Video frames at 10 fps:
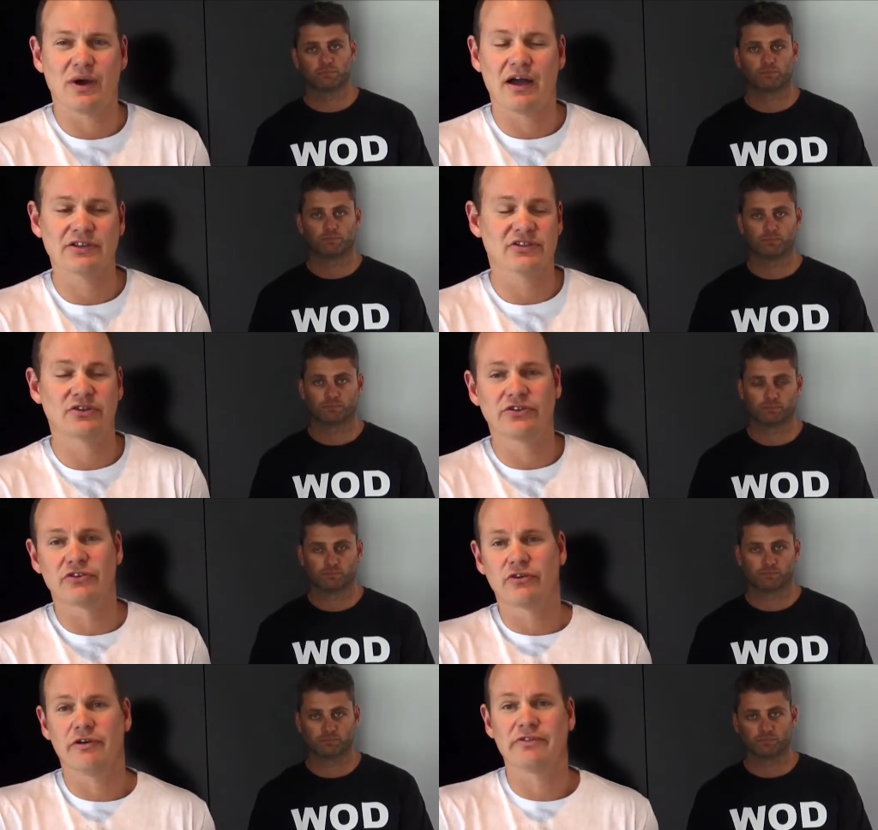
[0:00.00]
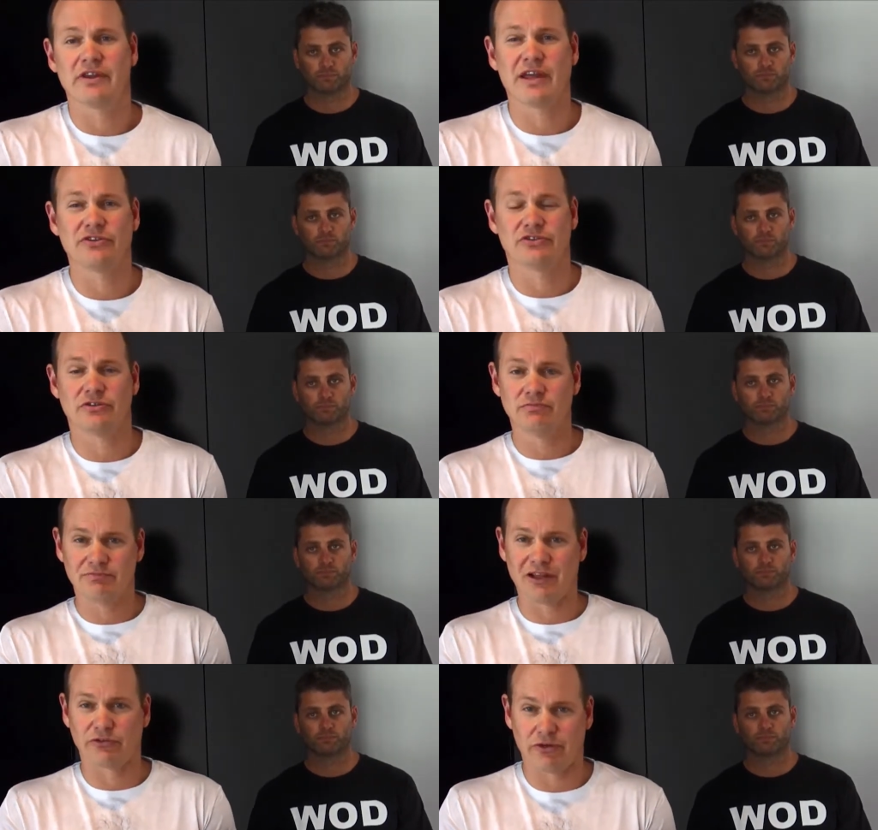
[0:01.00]
Speaker 1: ask not to drive on the nature strip,
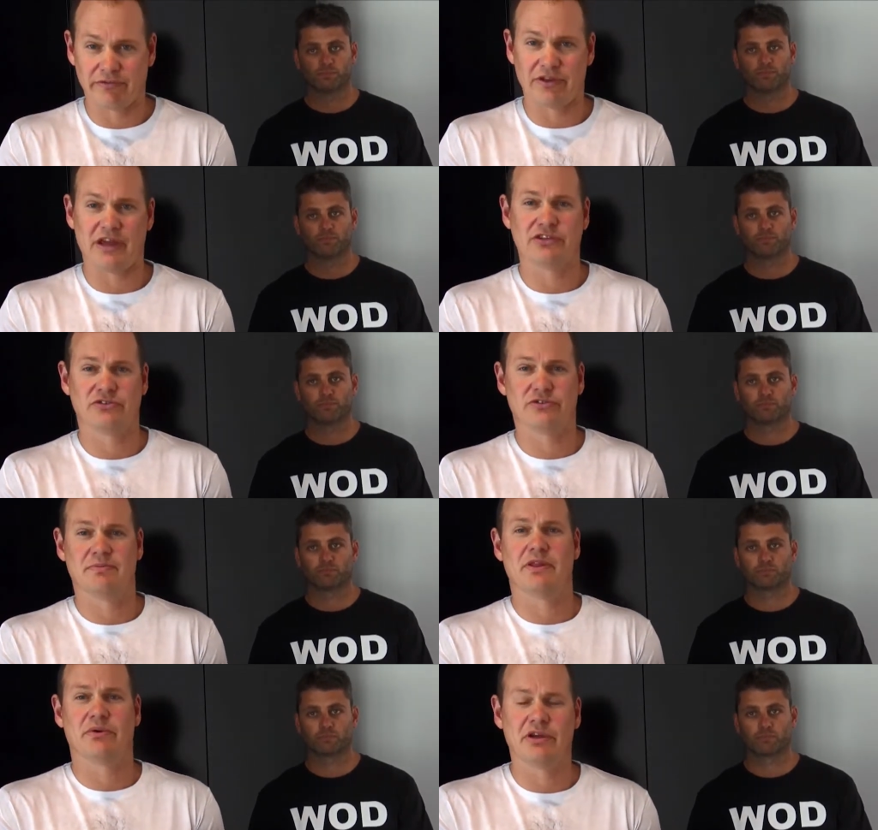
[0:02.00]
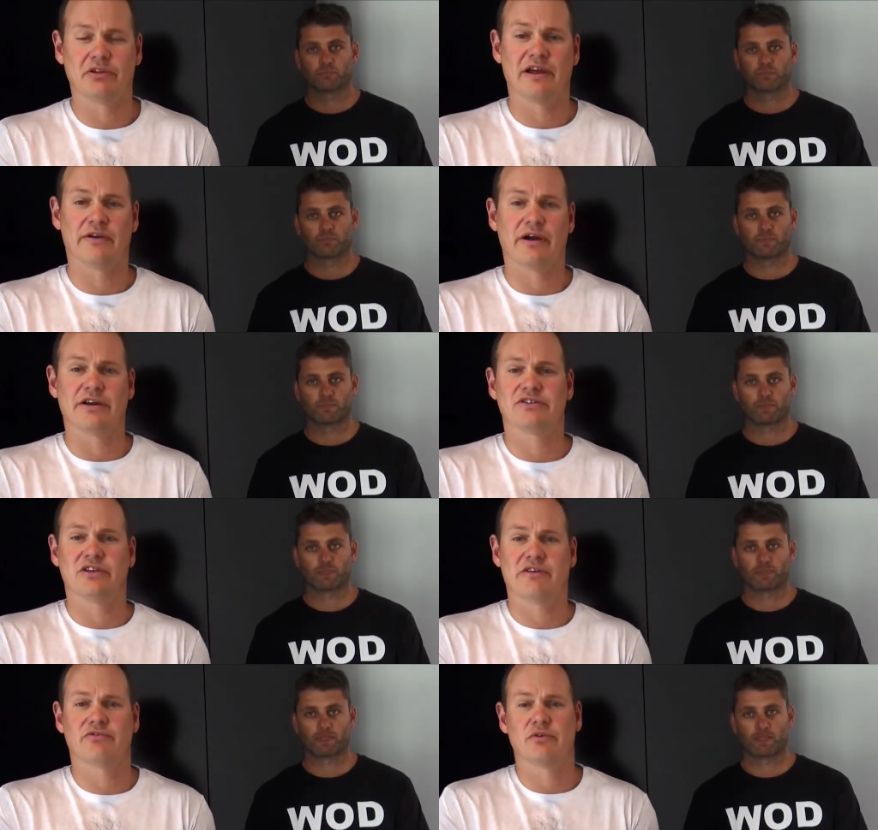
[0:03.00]
they'll drive on the nature strip and they'll kill that grass and you're
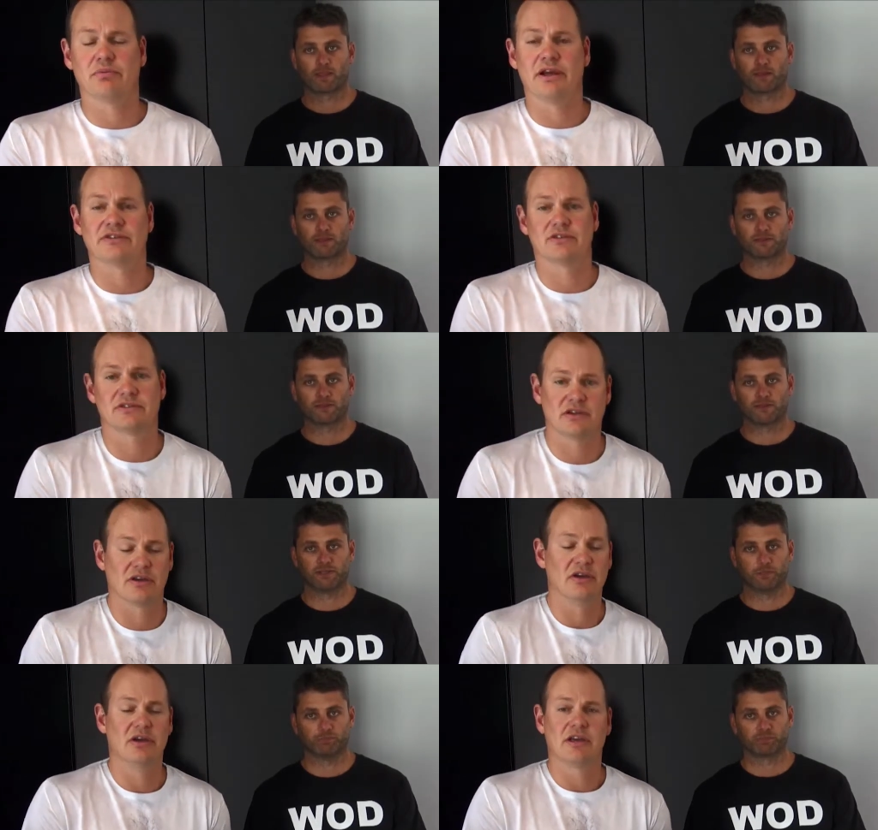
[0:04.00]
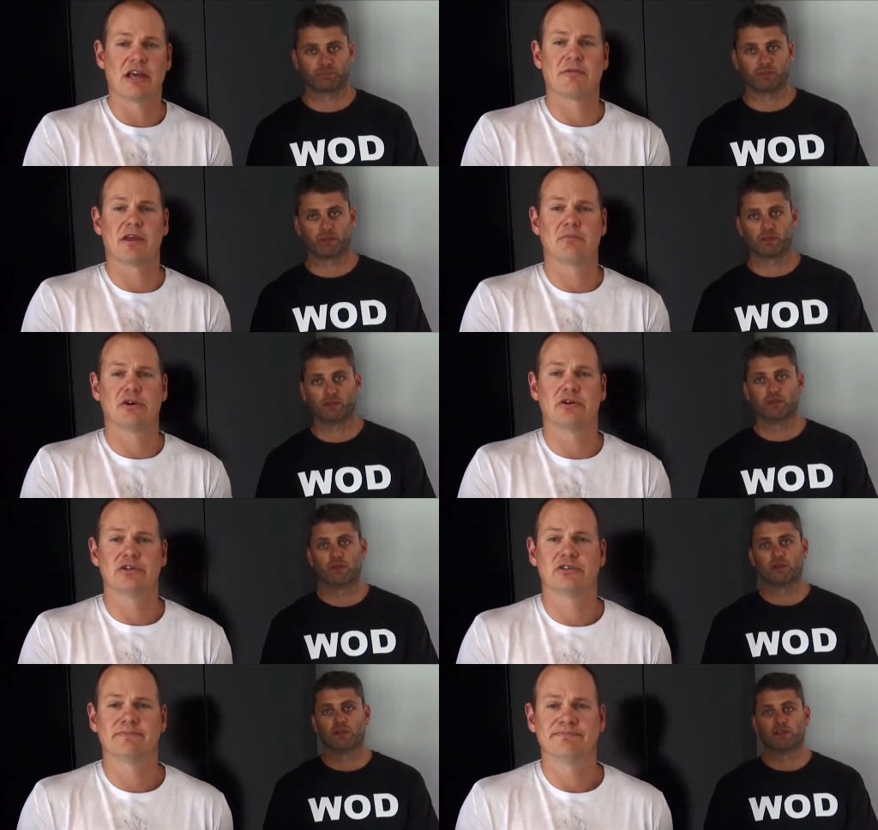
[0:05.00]
going to have to replace it. So yeah. keep that in mind
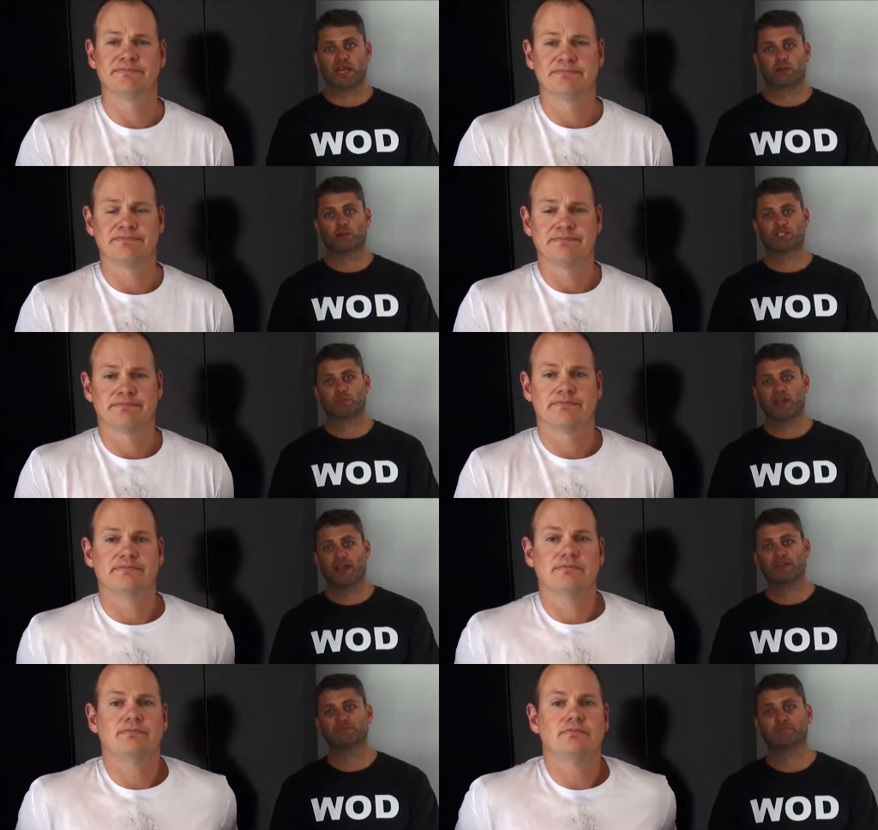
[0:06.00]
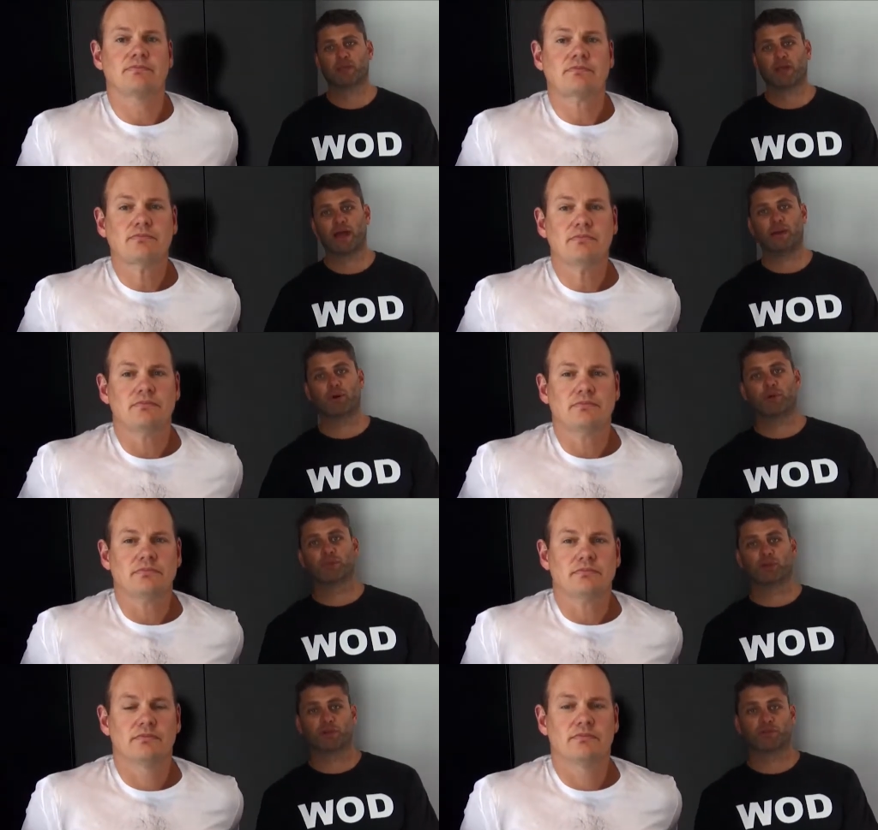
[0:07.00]
guys.
Speaker 2: Another question we had, um, I'm
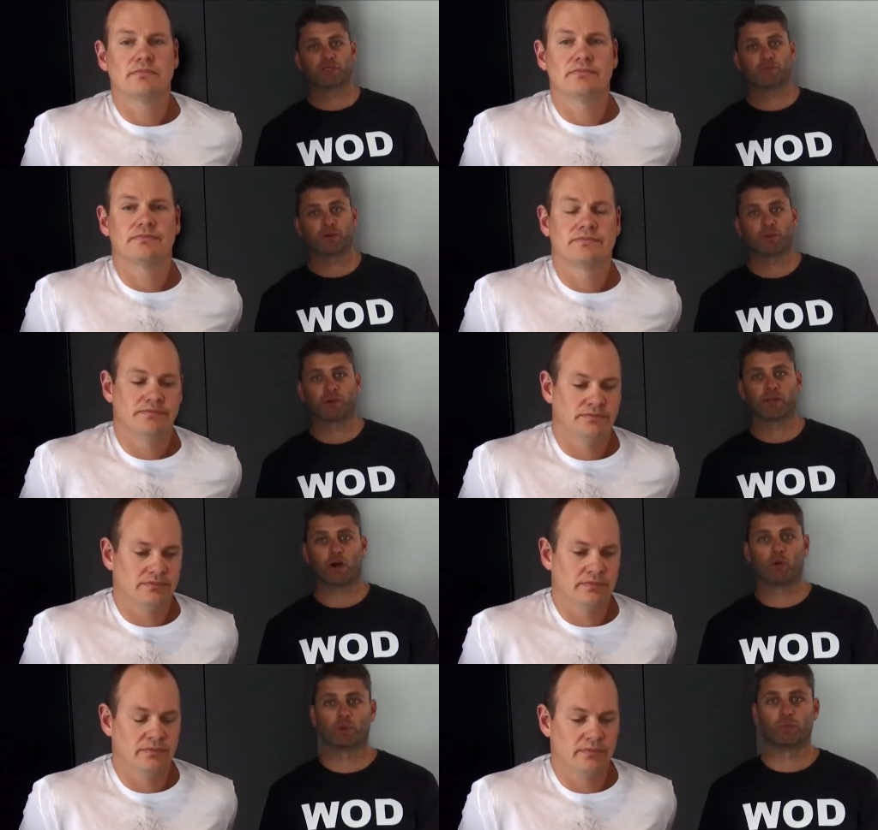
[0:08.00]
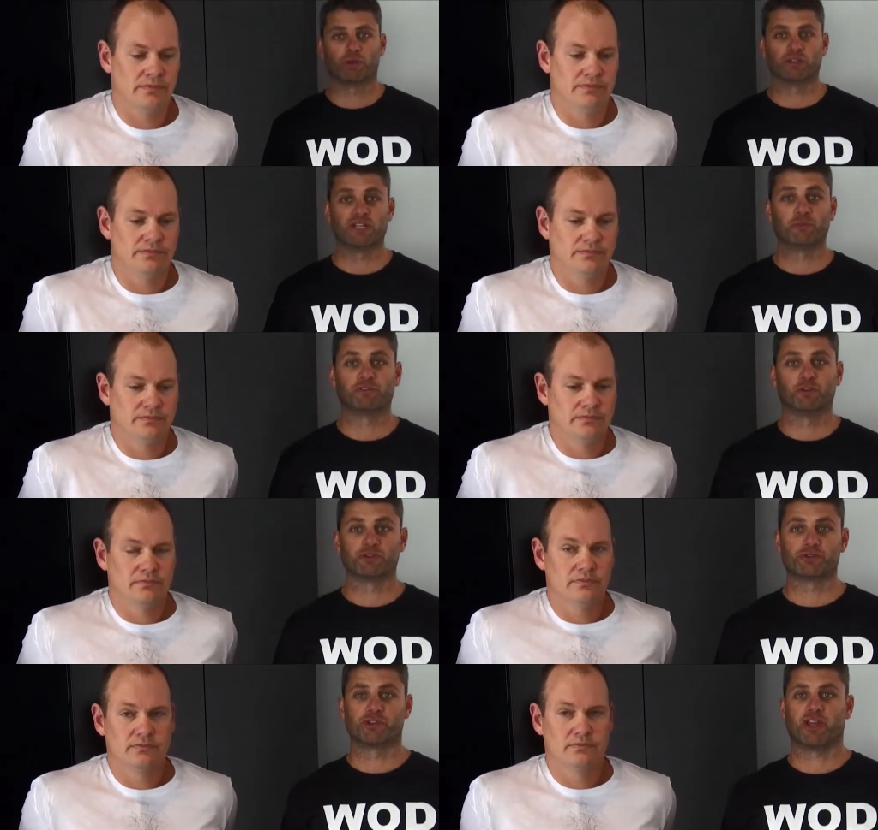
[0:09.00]
doing investment property, I want to put timber
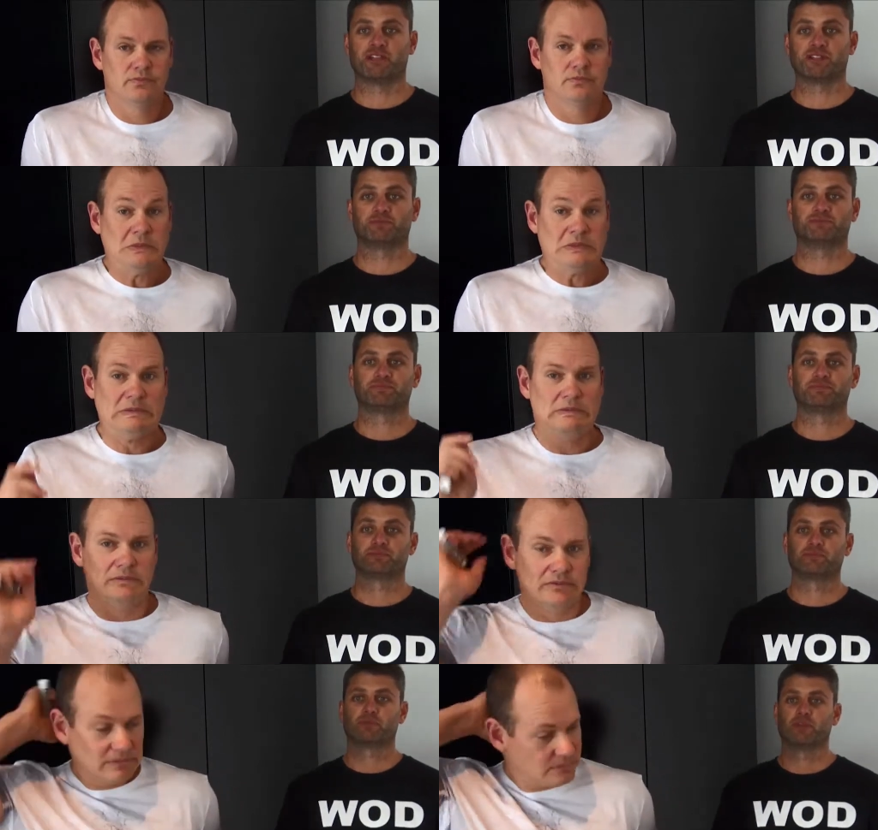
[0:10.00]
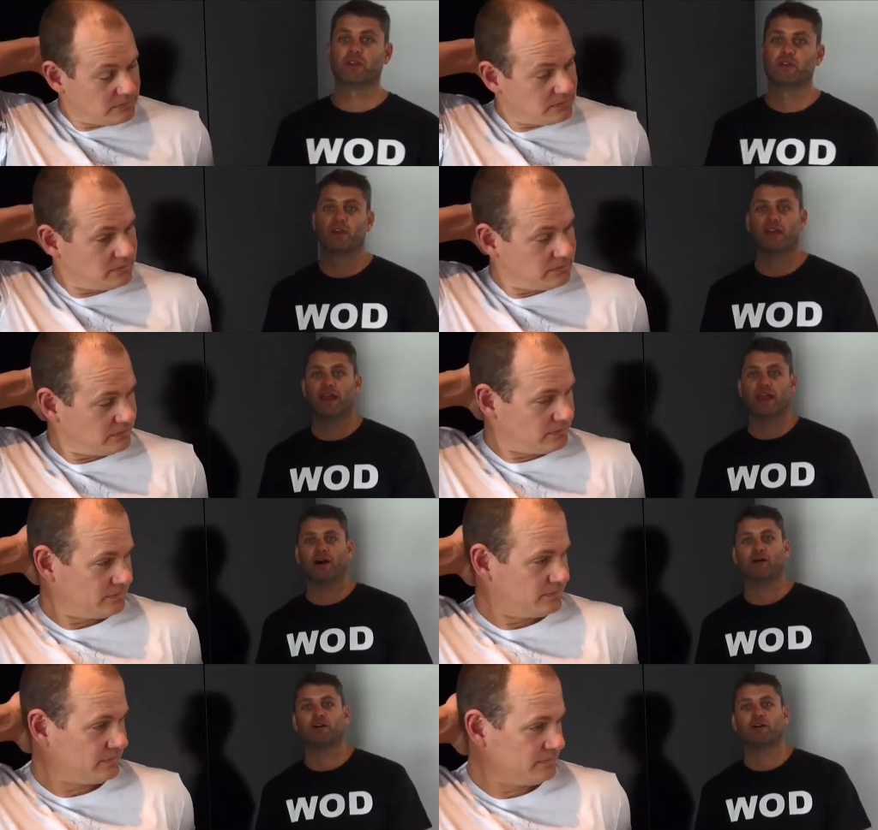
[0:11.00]
floors through the house. Mm.
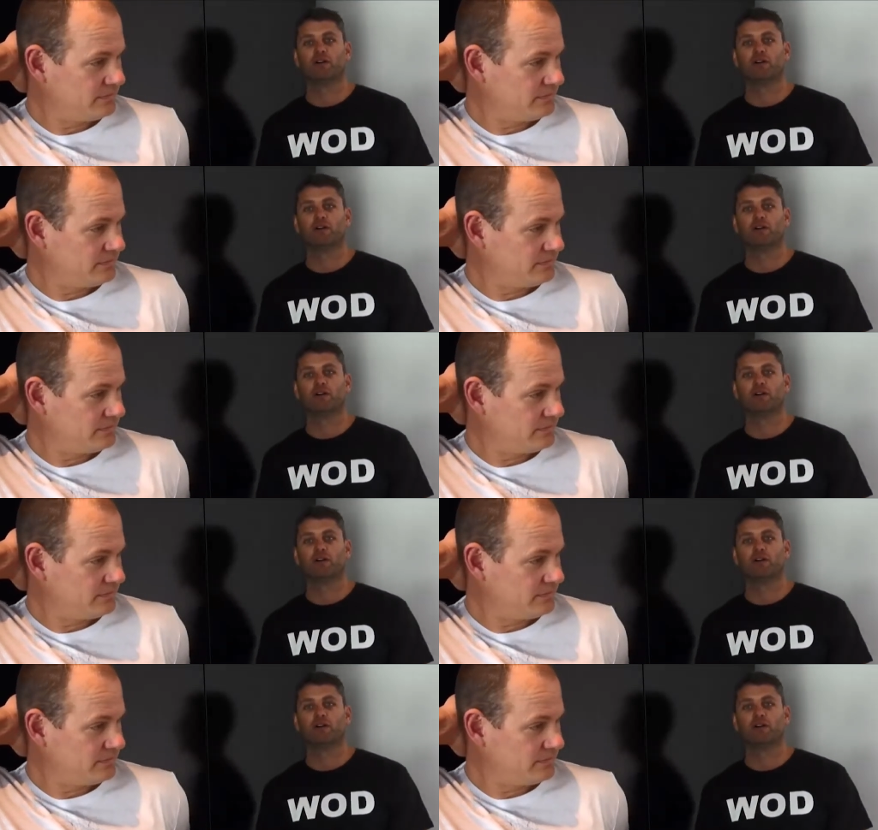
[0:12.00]
Now,